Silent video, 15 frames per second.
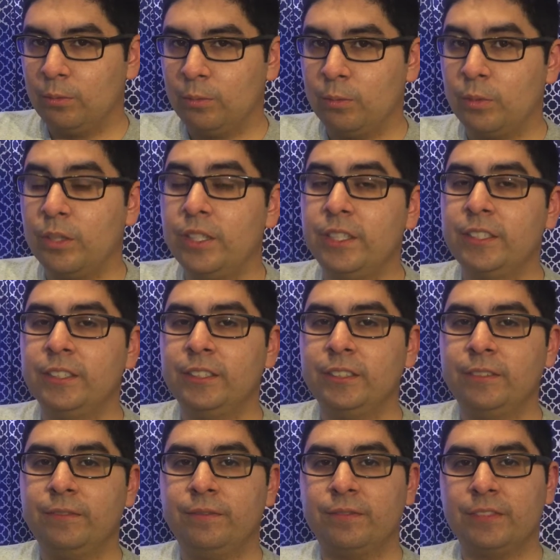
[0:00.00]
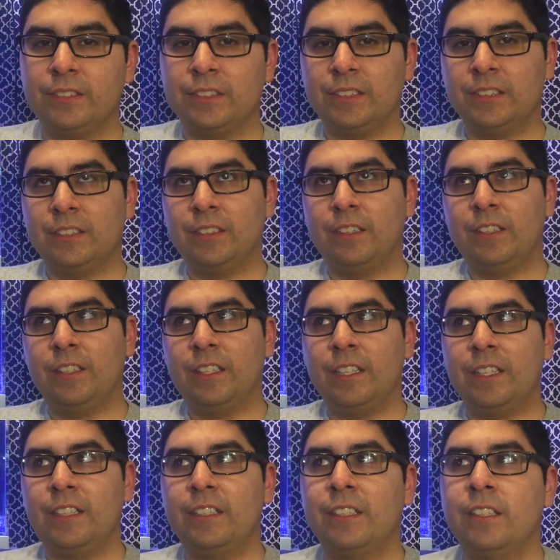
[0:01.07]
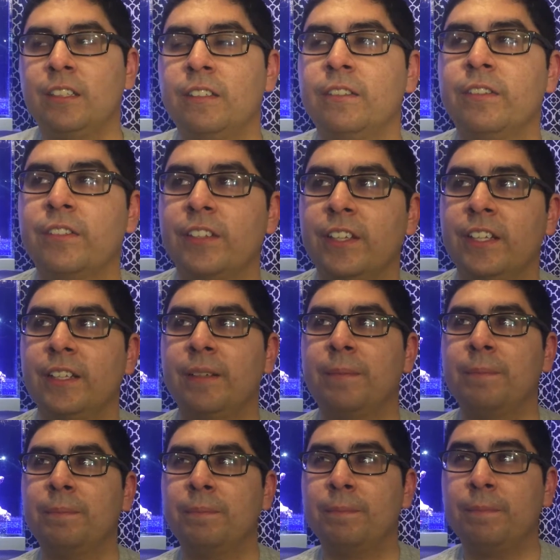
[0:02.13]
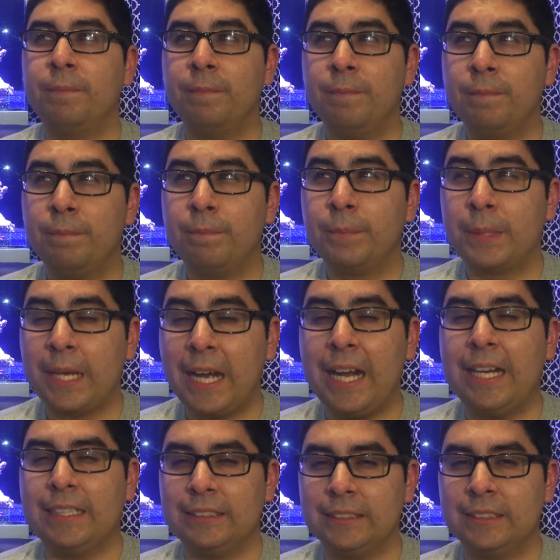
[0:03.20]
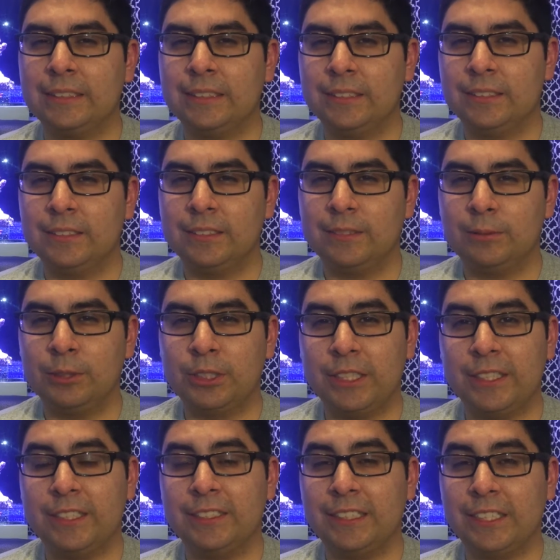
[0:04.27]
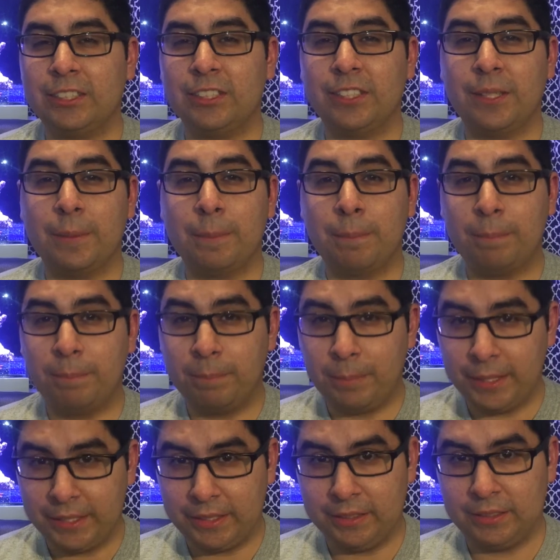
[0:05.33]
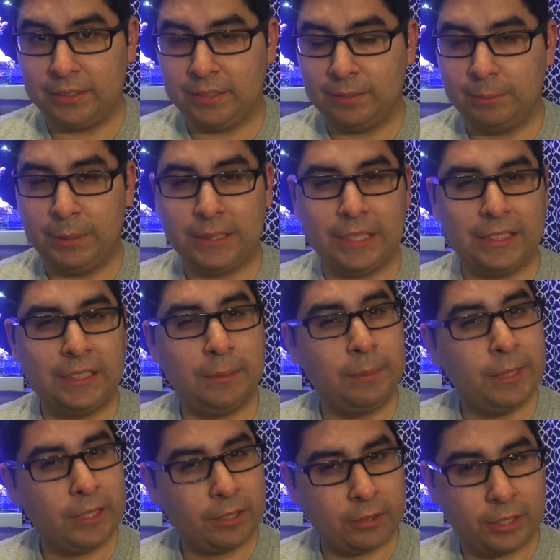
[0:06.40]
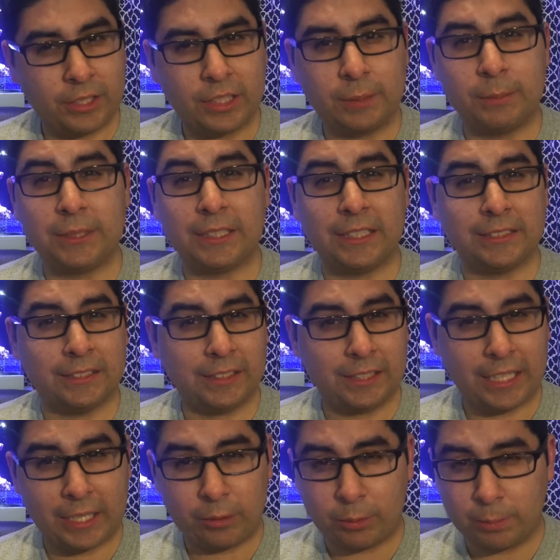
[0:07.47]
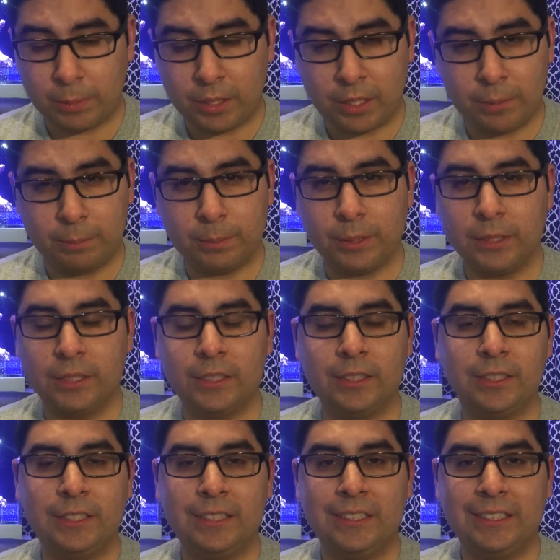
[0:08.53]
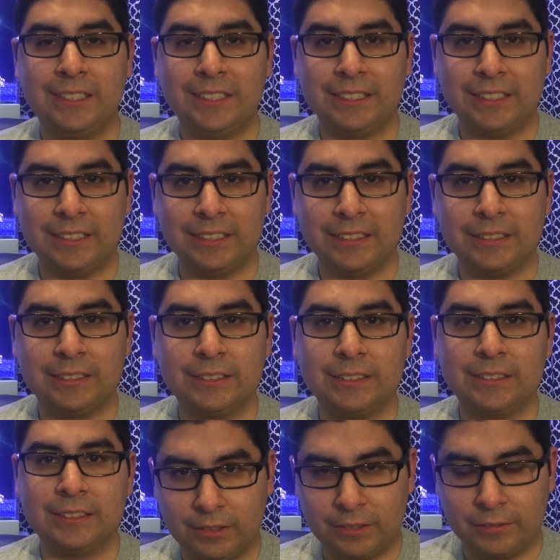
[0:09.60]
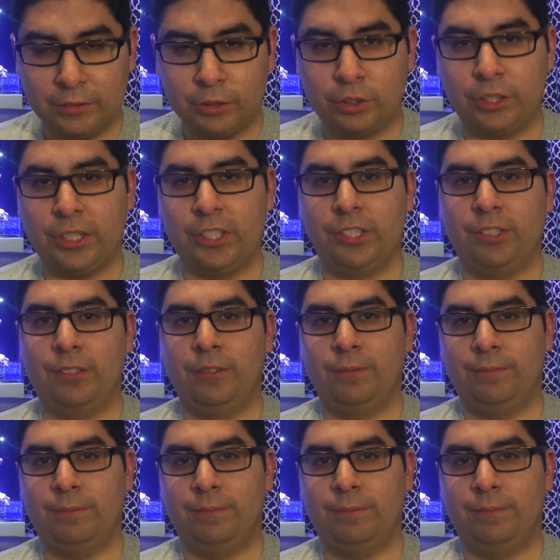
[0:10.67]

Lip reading: One of the cons, which I think is actually the biggest, besides it being acrylic, besides the loud pump, is the filtration.